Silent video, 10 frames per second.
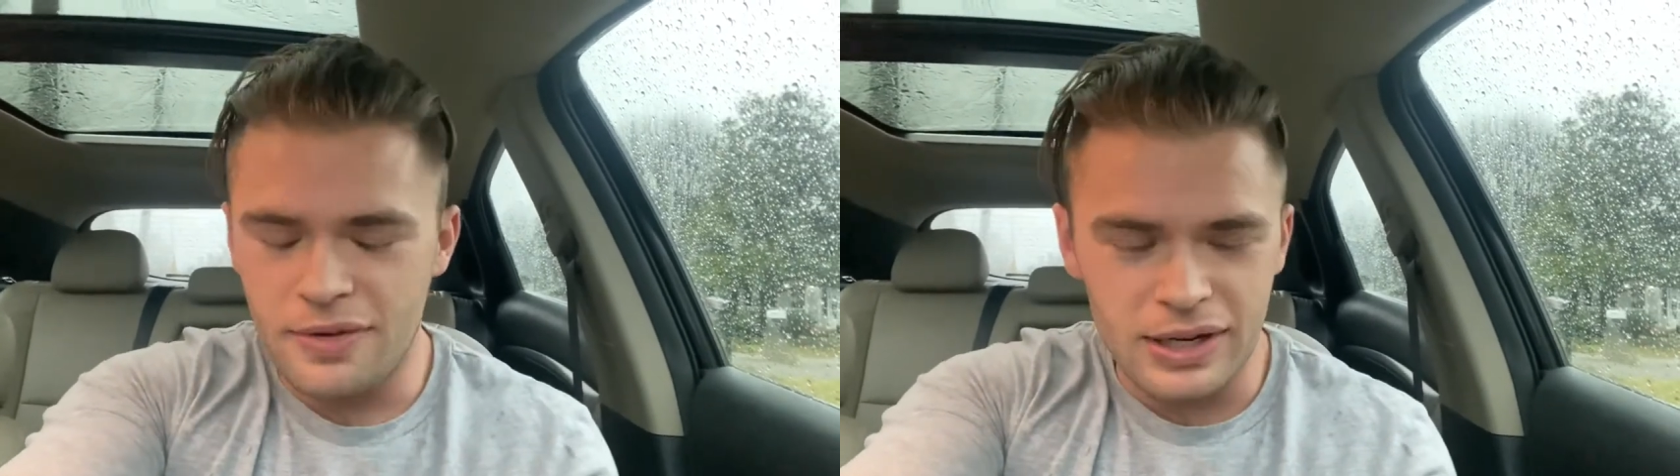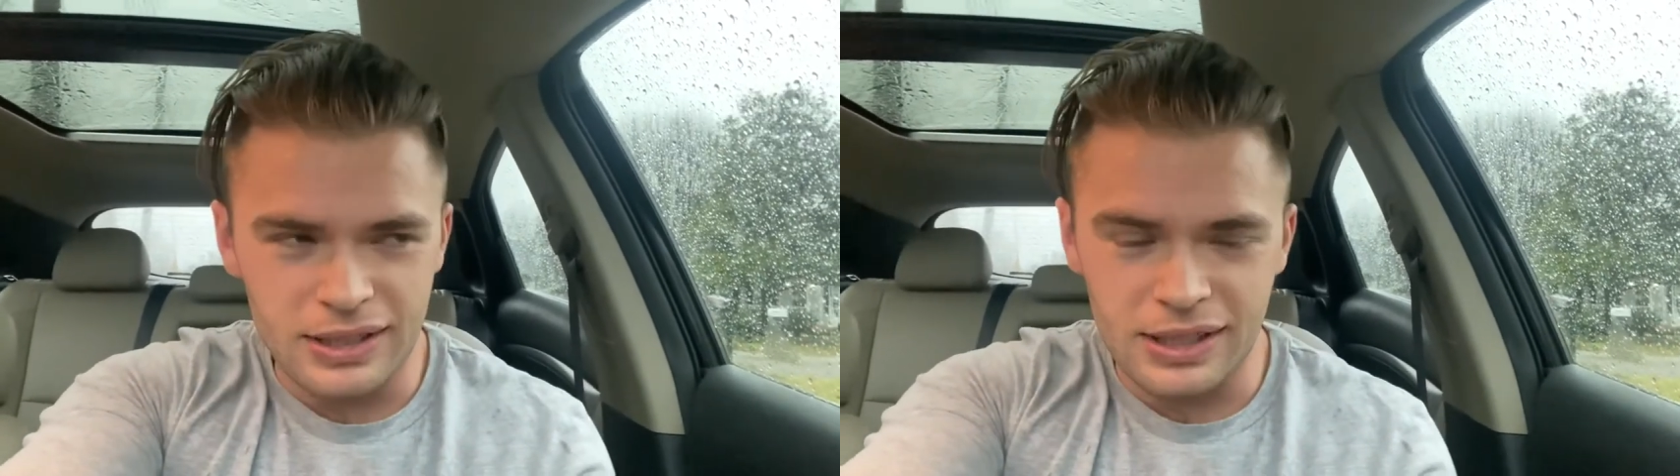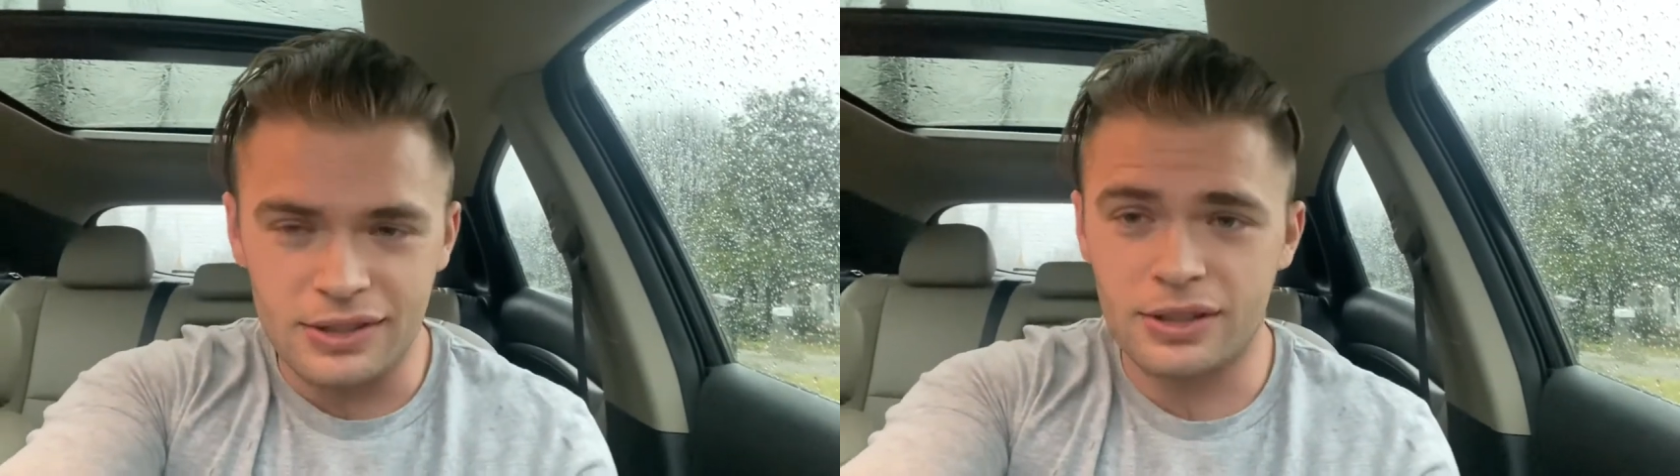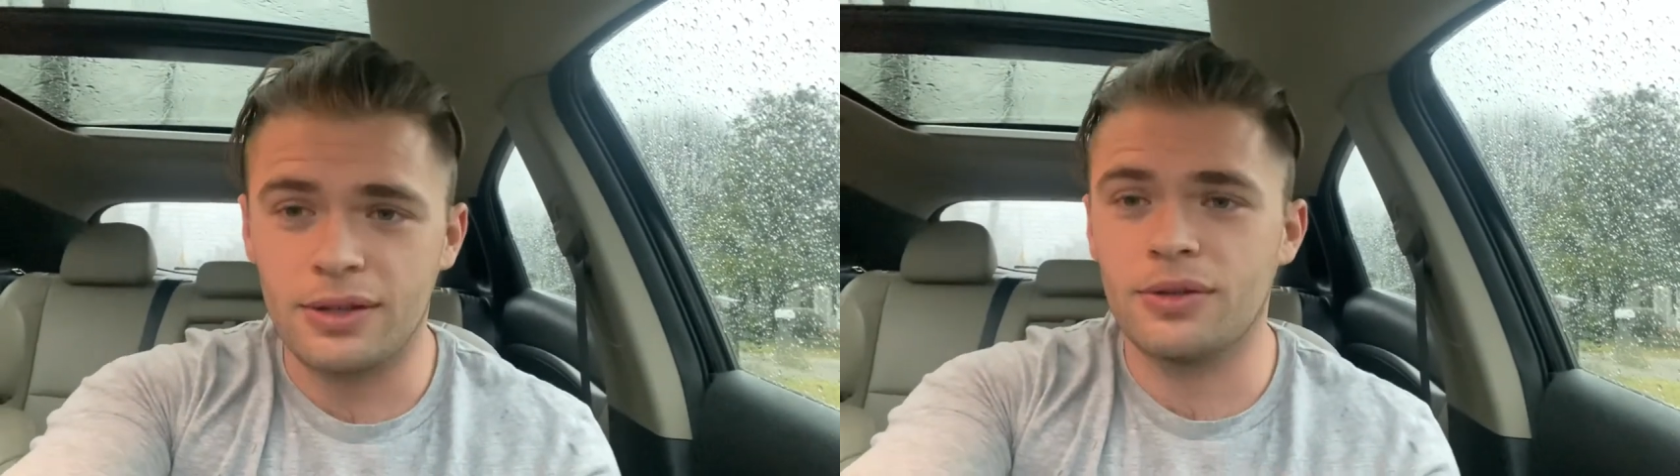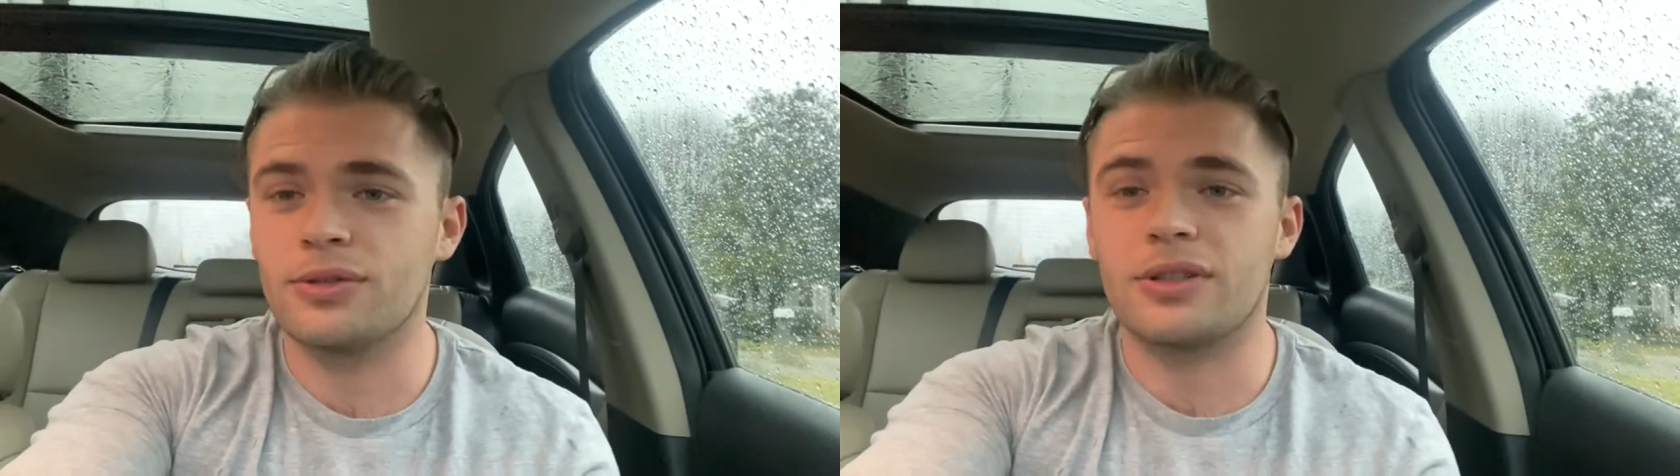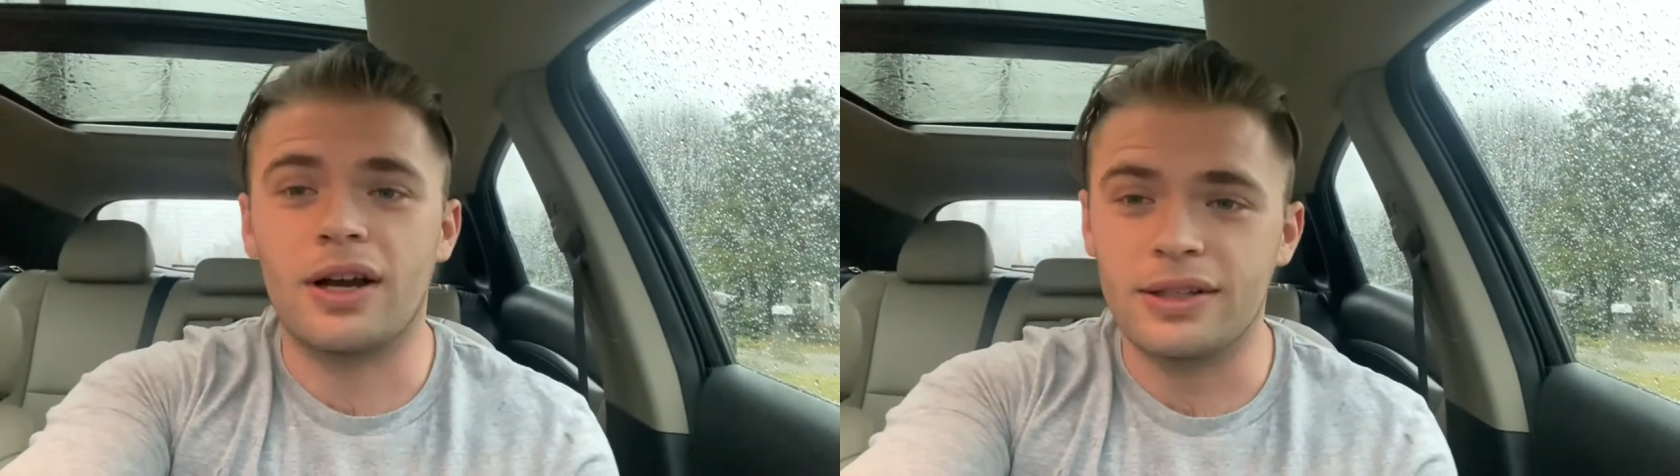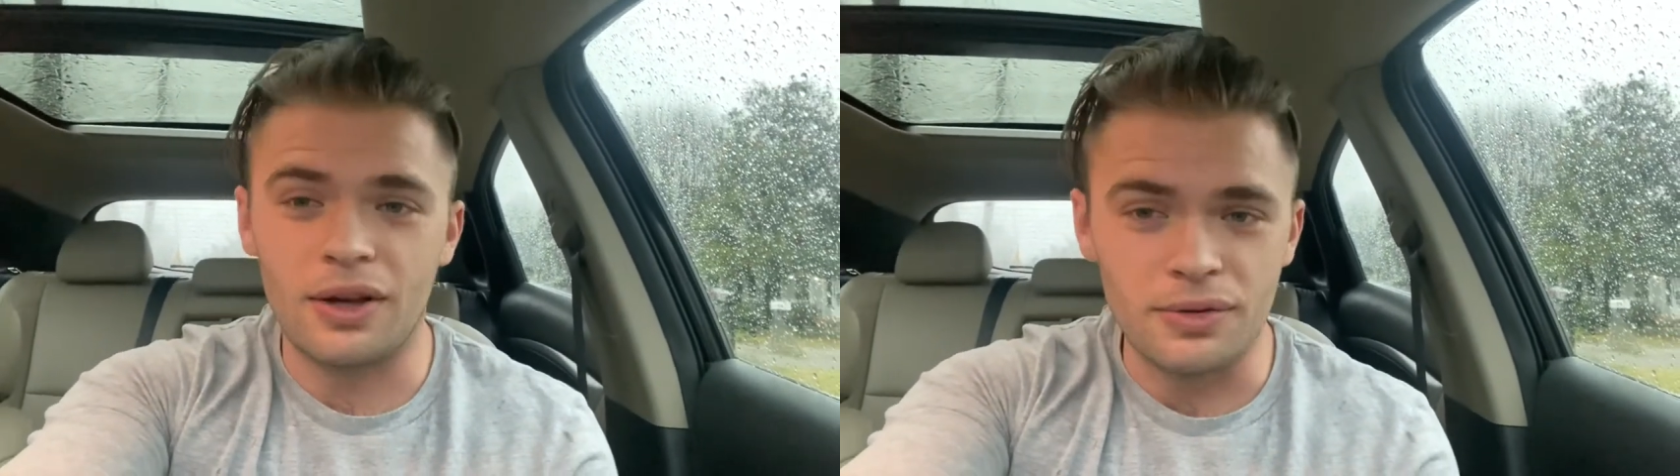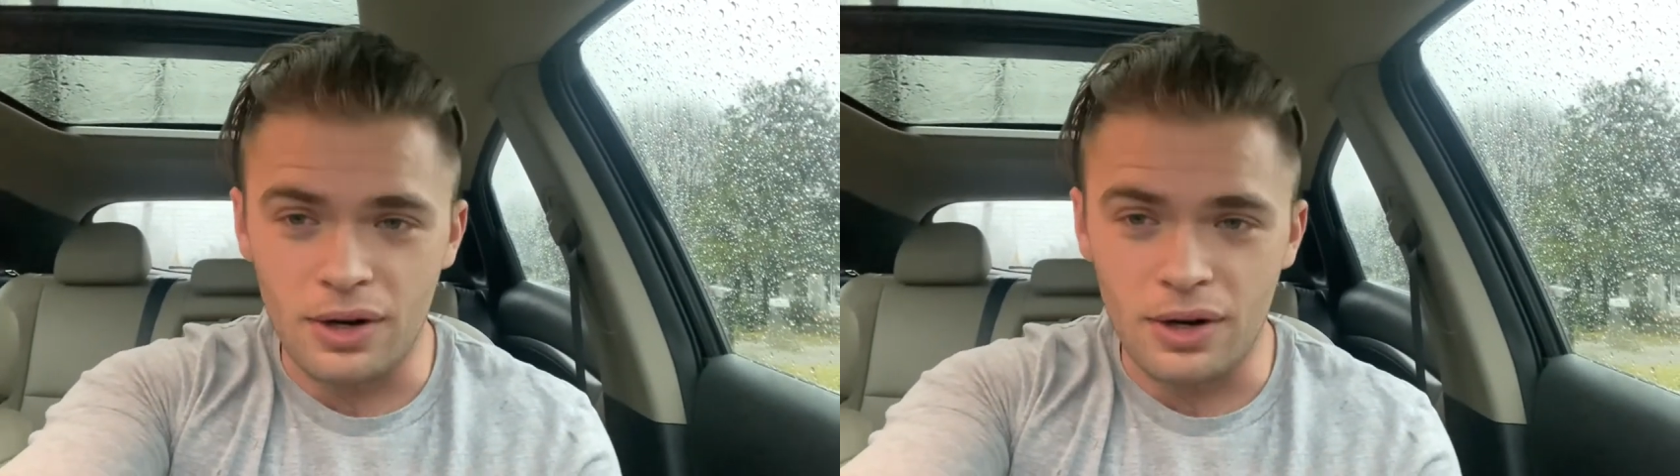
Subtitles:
editing skills and I don't